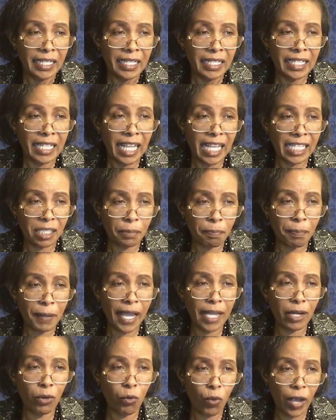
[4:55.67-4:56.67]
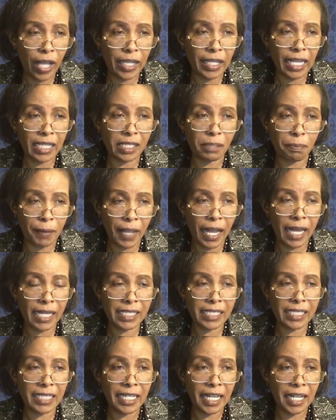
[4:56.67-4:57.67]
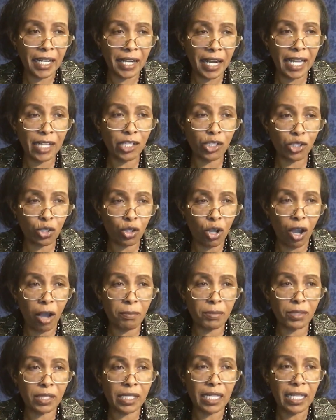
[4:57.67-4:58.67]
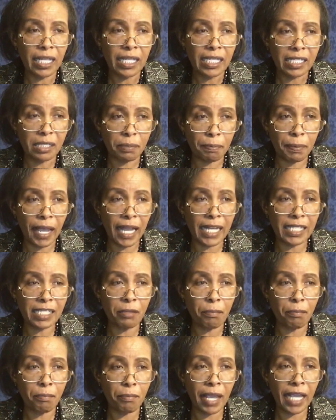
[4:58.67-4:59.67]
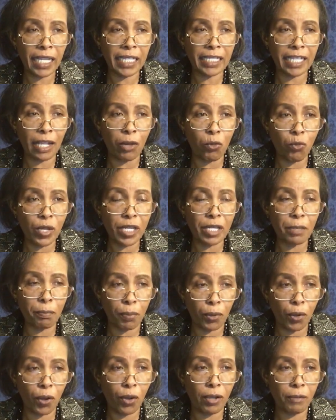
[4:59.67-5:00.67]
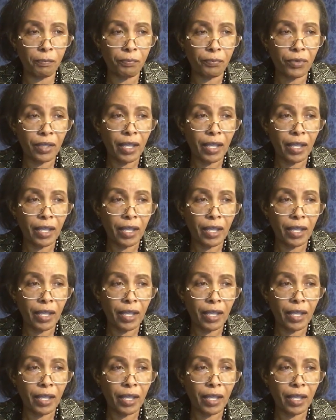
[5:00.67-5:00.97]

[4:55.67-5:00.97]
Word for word: They spell weather spells, rain storms, spells make the wind blow.